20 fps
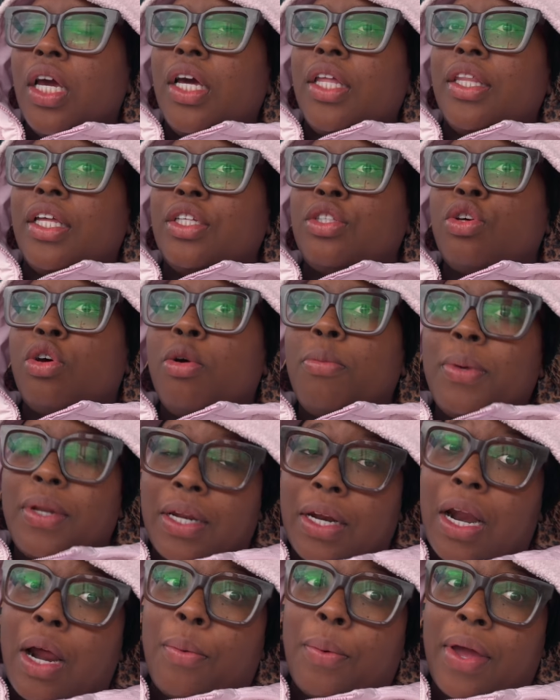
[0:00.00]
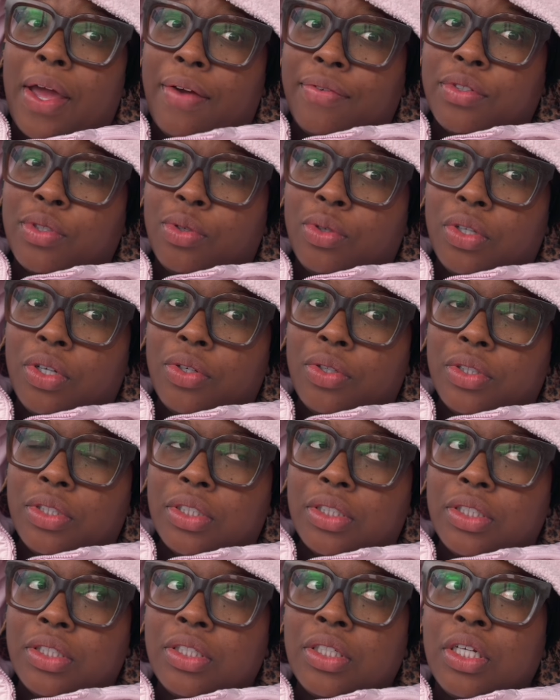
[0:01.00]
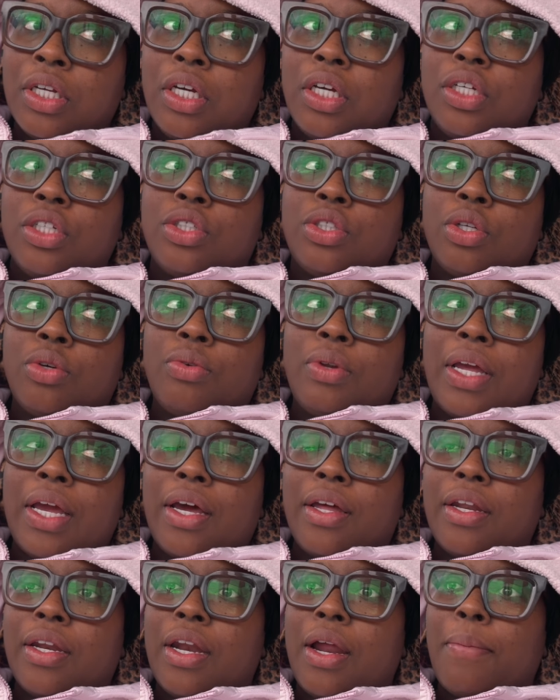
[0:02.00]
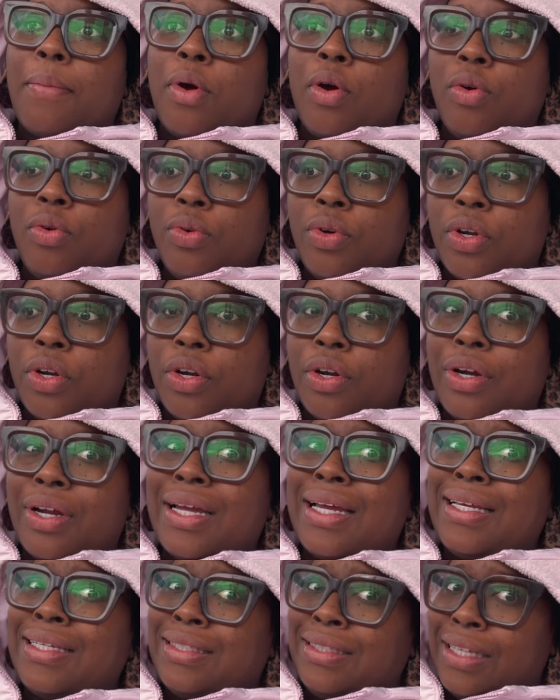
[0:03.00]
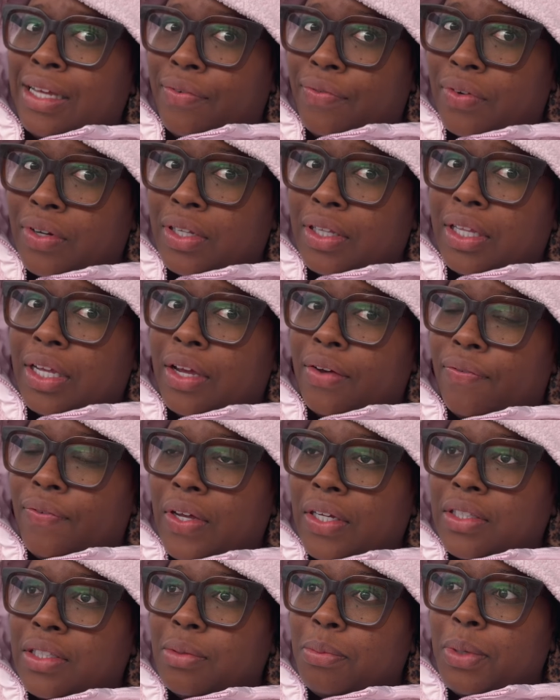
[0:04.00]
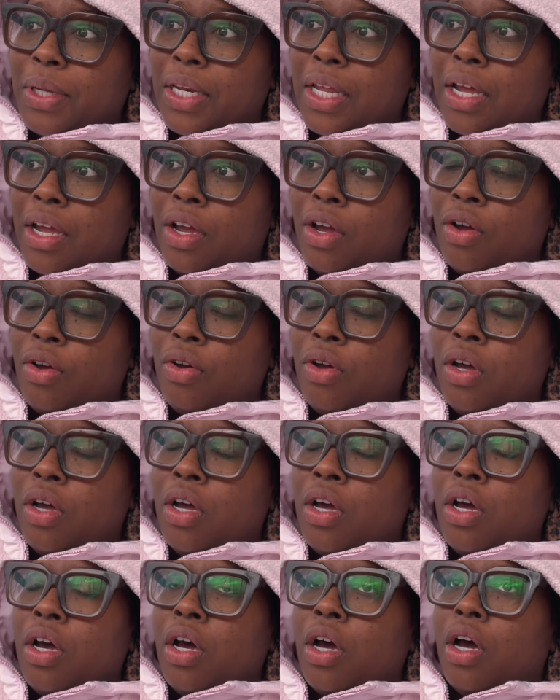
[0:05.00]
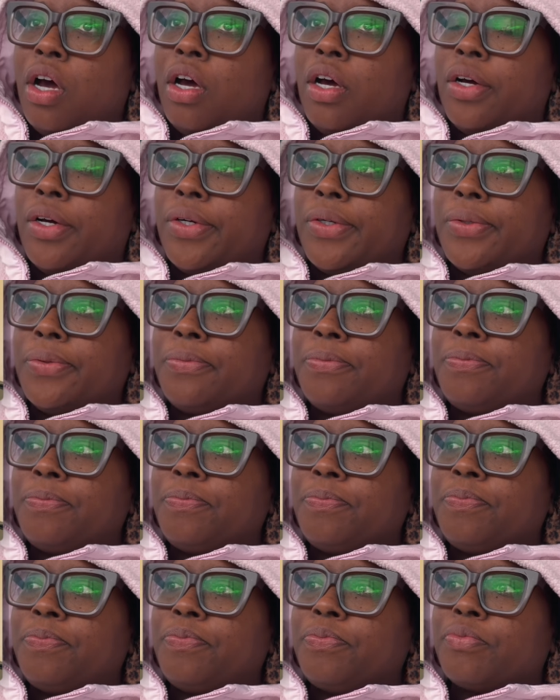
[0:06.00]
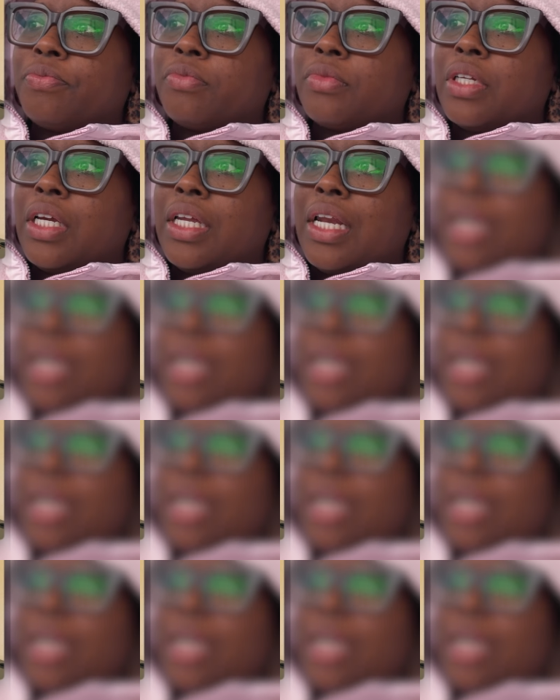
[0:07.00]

They told me that I would have scoliosis. So now that I'm older, it's definitely affecting me now. Um, and